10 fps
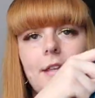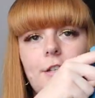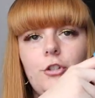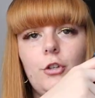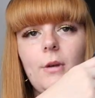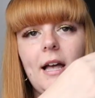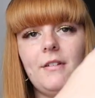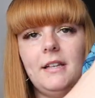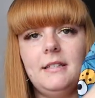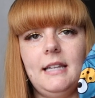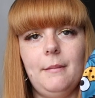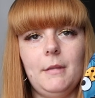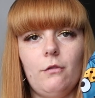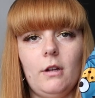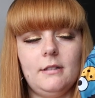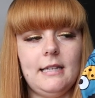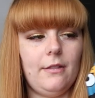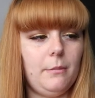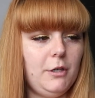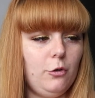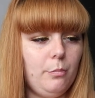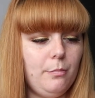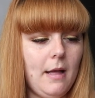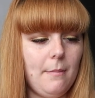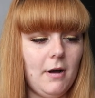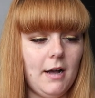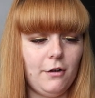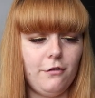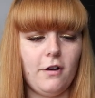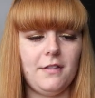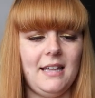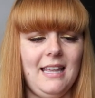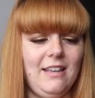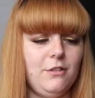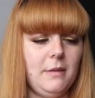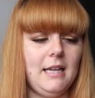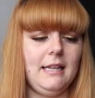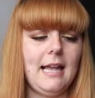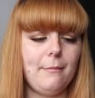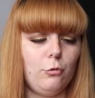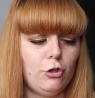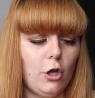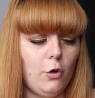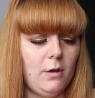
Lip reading: They do have a seam that runs down the middle, but I don't find that it gives me any camel toe.